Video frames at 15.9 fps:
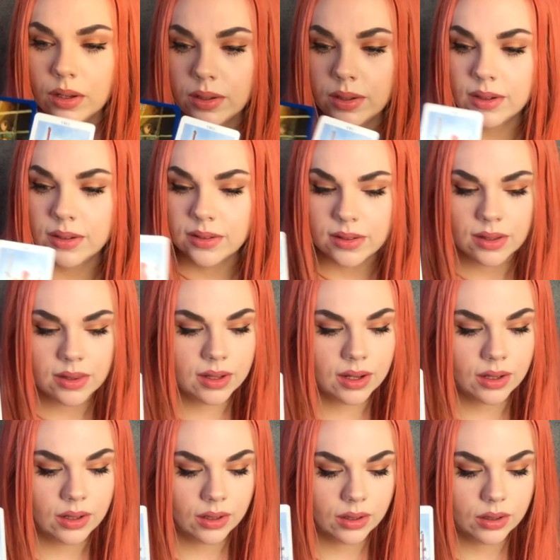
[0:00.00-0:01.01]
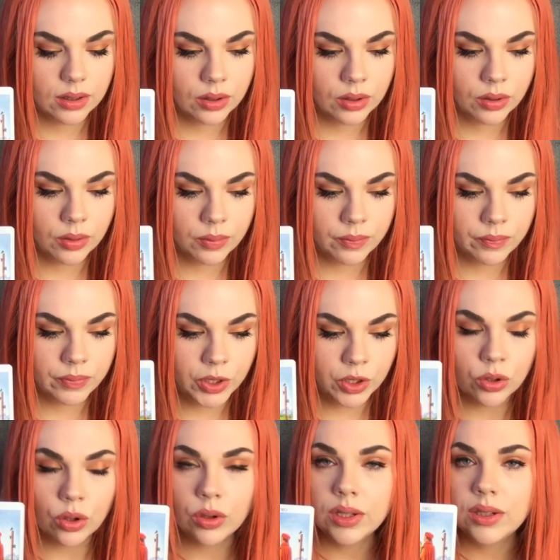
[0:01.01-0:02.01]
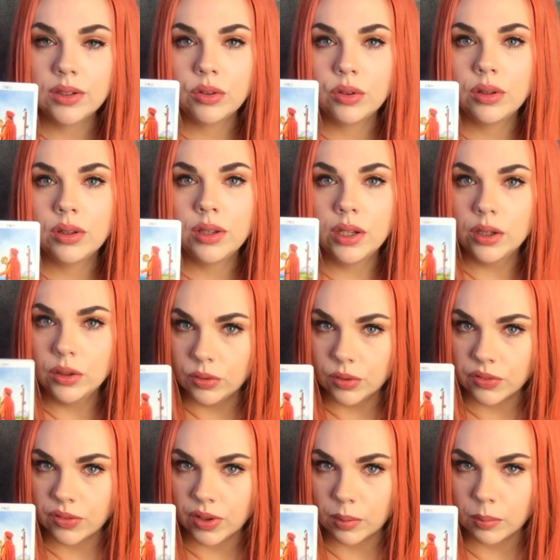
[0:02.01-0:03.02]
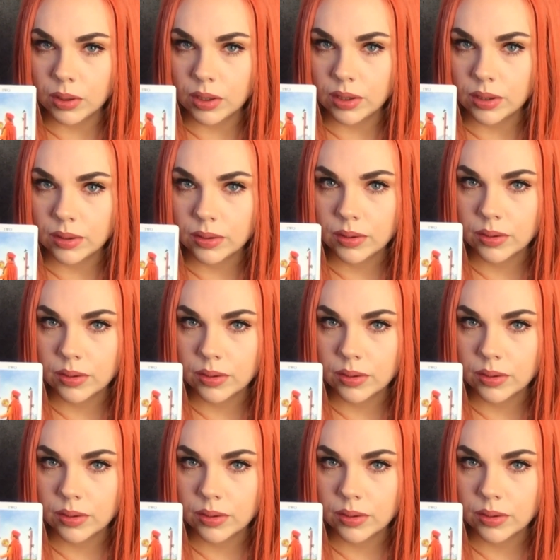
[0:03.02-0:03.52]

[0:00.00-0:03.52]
Here's the thing, um, you don't need to leave your family,